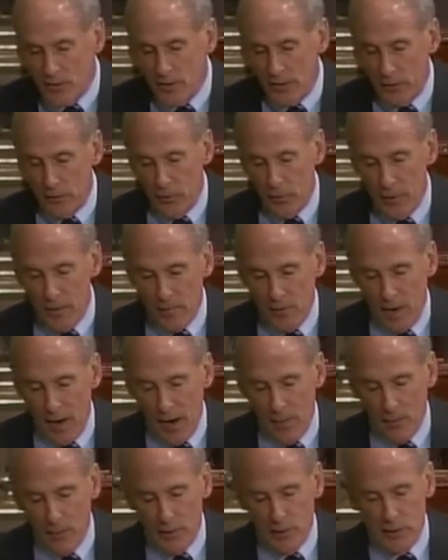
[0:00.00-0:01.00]
Secretary of
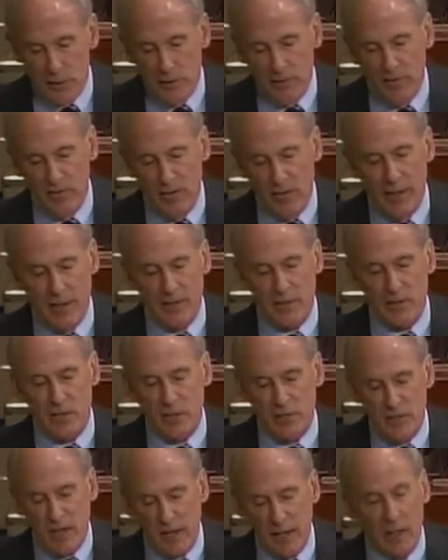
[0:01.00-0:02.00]
Commerce and Finance
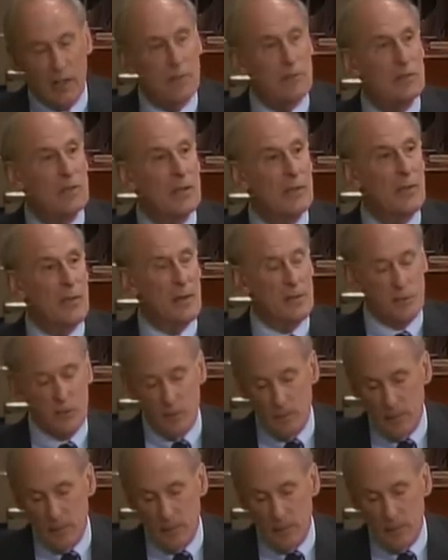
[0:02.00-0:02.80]
executive, said this